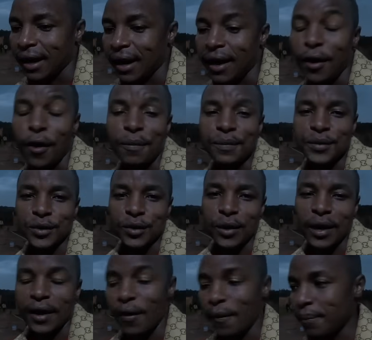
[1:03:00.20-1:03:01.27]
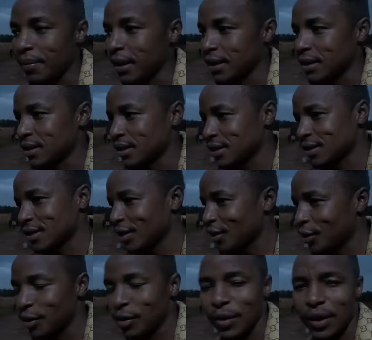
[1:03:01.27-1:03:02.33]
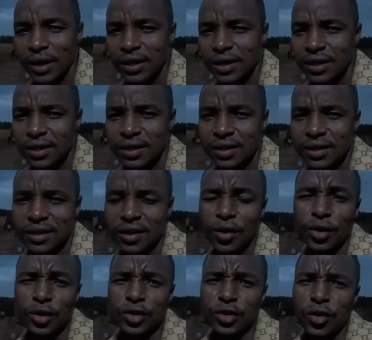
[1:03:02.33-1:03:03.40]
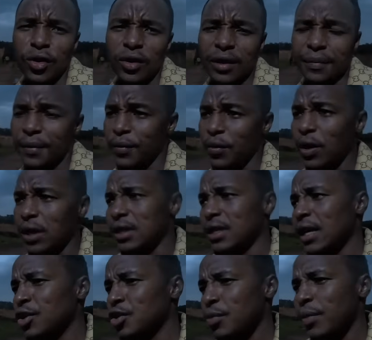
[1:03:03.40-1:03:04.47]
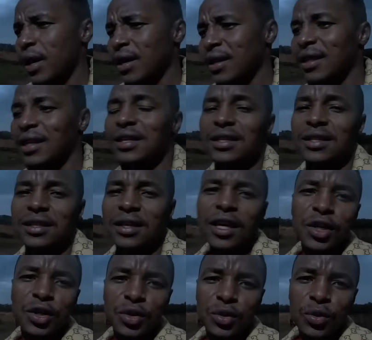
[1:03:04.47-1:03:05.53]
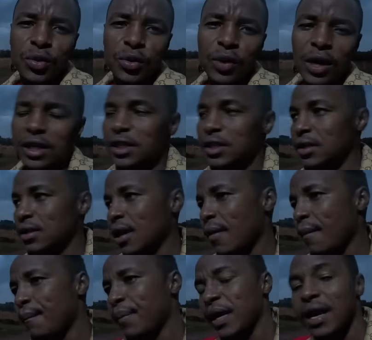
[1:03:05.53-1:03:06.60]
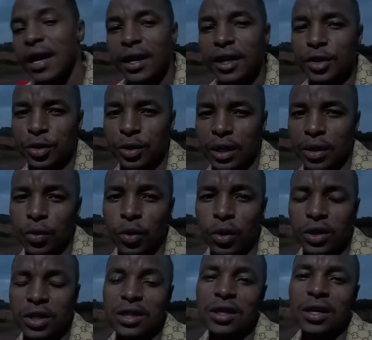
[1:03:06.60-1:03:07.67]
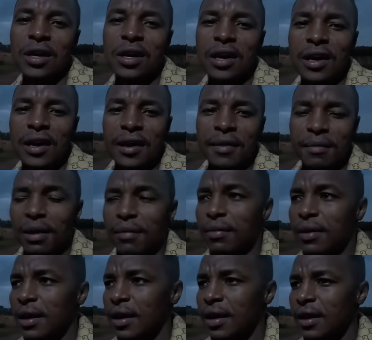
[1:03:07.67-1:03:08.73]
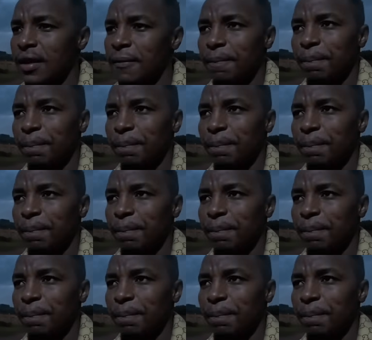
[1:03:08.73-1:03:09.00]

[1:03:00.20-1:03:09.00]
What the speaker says: I hope that onwards also all the people who are trying to make this issue as a bigger issue than what maybe